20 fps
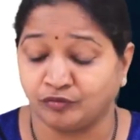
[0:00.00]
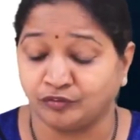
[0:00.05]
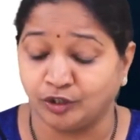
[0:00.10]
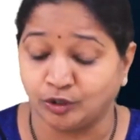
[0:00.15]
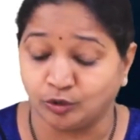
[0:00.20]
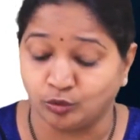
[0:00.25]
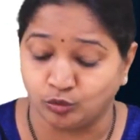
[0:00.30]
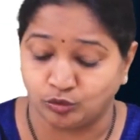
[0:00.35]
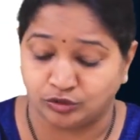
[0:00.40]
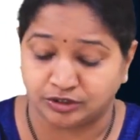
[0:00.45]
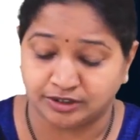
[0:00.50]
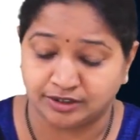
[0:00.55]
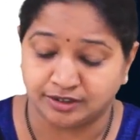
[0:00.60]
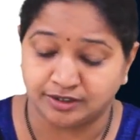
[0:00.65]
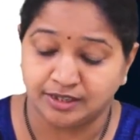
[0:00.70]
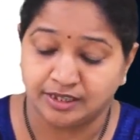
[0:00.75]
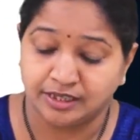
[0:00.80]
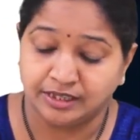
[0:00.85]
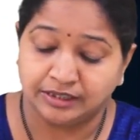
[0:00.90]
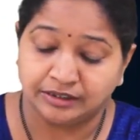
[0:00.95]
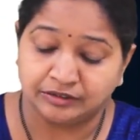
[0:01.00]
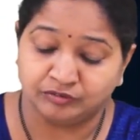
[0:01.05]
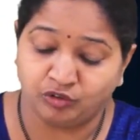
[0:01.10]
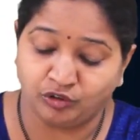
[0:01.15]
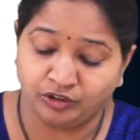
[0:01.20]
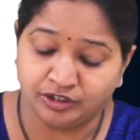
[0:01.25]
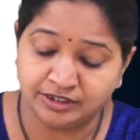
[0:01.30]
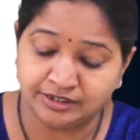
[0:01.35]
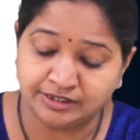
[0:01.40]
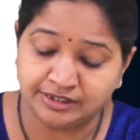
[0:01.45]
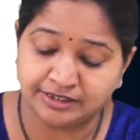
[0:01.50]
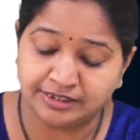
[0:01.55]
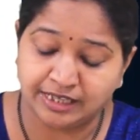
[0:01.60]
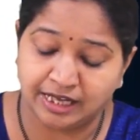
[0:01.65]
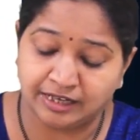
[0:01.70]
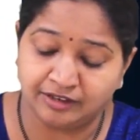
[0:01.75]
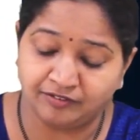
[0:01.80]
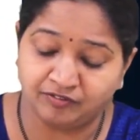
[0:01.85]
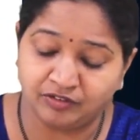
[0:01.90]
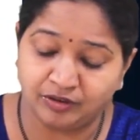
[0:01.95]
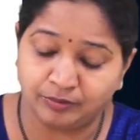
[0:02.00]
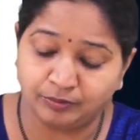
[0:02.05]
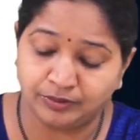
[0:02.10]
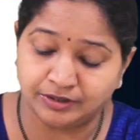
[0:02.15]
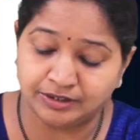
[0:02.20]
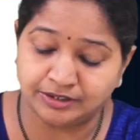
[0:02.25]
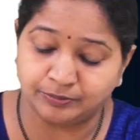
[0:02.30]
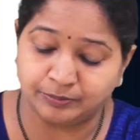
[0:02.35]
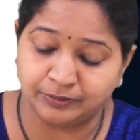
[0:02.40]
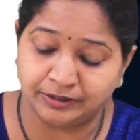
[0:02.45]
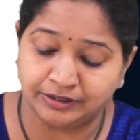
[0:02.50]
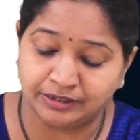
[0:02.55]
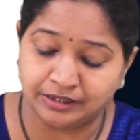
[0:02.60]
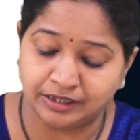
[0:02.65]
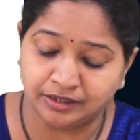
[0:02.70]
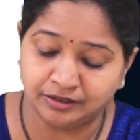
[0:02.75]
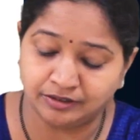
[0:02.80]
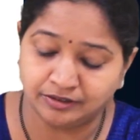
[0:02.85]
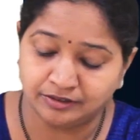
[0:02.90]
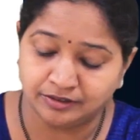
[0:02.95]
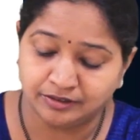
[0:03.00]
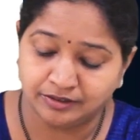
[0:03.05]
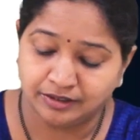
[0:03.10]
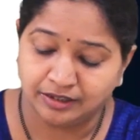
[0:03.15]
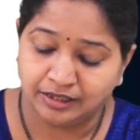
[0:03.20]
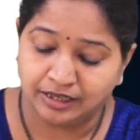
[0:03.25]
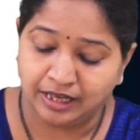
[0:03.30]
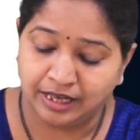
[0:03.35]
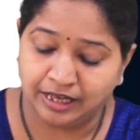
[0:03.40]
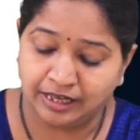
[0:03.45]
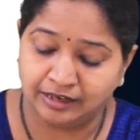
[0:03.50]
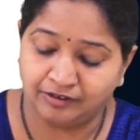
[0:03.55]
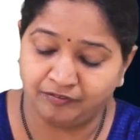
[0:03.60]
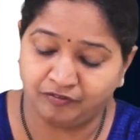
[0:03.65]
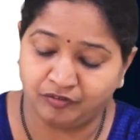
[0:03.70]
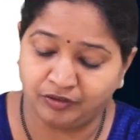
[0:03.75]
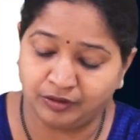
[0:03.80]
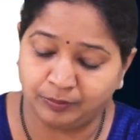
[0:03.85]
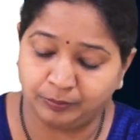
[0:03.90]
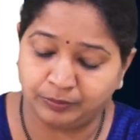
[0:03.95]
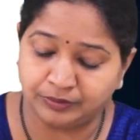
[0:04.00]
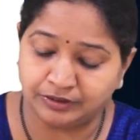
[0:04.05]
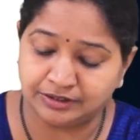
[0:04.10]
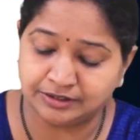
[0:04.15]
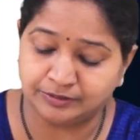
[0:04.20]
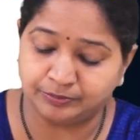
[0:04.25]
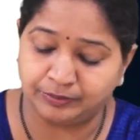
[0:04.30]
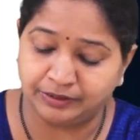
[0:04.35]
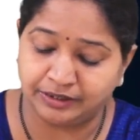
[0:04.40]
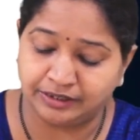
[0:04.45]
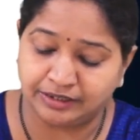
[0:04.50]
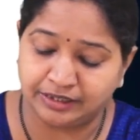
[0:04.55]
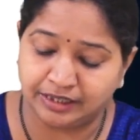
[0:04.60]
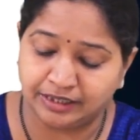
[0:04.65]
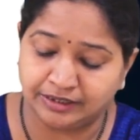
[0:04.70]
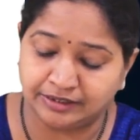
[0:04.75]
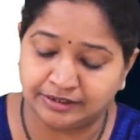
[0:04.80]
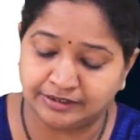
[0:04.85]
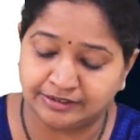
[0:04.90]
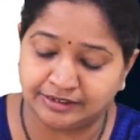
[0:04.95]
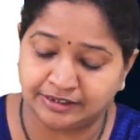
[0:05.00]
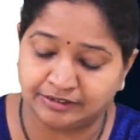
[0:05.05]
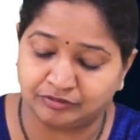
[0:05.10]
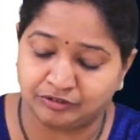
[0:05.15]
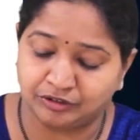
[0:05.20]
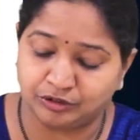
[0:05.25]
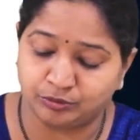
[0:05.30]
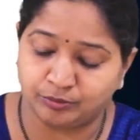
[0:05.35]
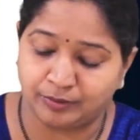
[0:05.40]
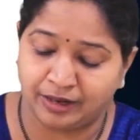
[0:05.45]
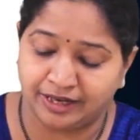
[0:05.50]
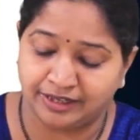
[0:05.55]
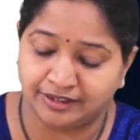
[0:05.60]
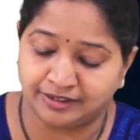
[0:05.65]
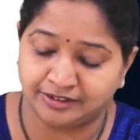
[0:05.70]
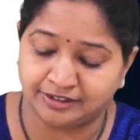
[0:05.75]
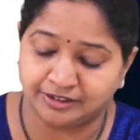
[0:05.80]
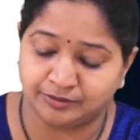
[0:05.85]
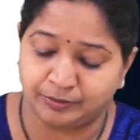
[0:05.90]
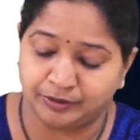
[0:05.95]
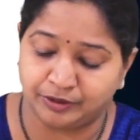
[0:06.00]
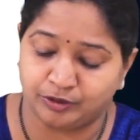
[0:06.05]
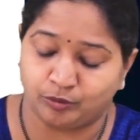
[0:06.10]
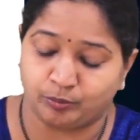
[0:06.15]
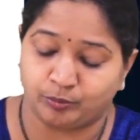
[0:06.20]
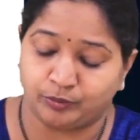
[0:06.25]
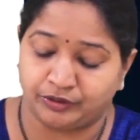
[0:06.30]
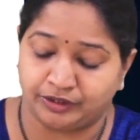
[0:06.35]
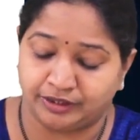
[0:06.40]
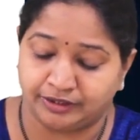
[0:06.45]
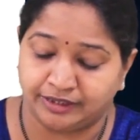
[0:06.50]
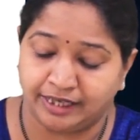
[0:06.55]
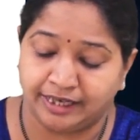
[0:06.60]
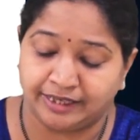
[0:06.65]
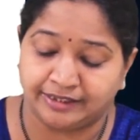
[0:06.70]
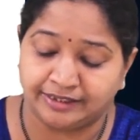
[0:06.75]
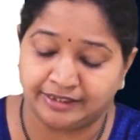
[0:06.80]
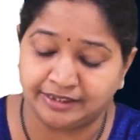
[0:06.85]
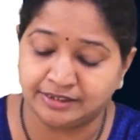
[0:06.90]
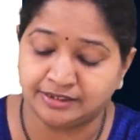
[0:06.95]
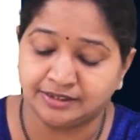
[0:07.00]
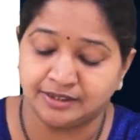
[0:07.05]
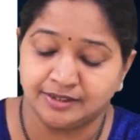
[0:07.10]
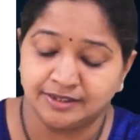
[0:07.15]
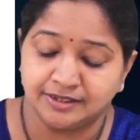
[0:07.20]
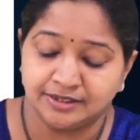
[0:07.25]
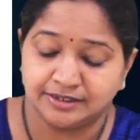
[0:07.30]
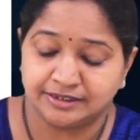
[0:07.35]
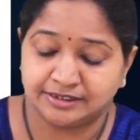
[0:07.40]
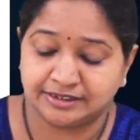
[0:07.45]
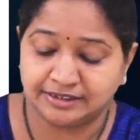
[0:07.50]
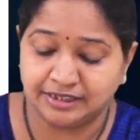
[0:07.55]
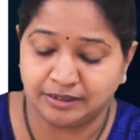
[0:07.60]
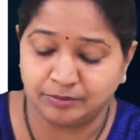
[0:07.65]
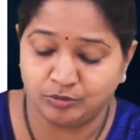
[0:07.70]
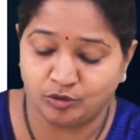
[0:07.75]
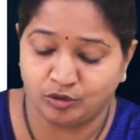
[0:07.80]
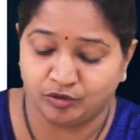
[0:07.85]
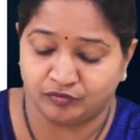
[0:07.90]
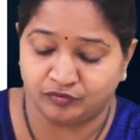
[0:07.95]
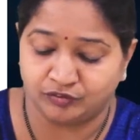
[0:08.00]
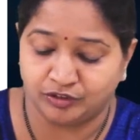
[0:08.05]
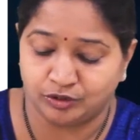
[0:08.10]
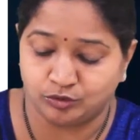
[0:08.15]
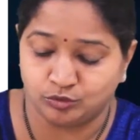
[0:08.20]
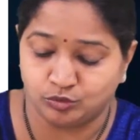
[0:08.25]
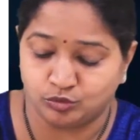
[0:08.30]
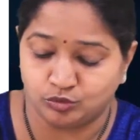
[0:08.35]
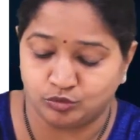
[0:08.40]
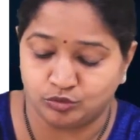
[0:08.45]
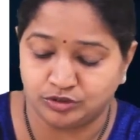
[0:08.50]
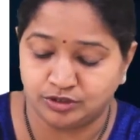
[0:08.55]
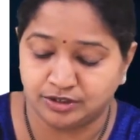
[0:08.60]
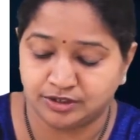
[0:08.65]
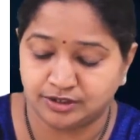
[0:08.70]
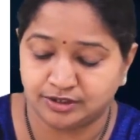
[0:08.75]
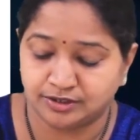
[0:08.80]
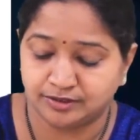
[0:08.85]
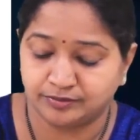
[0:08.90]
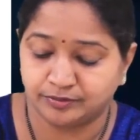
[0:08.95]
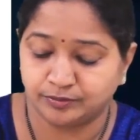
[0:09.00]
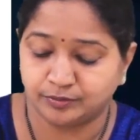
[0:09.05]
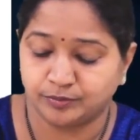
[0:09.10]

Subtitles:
the roots. What is this alpha plus beta? Alpha plus beta is equal to minus b upon a. That is sum of the roots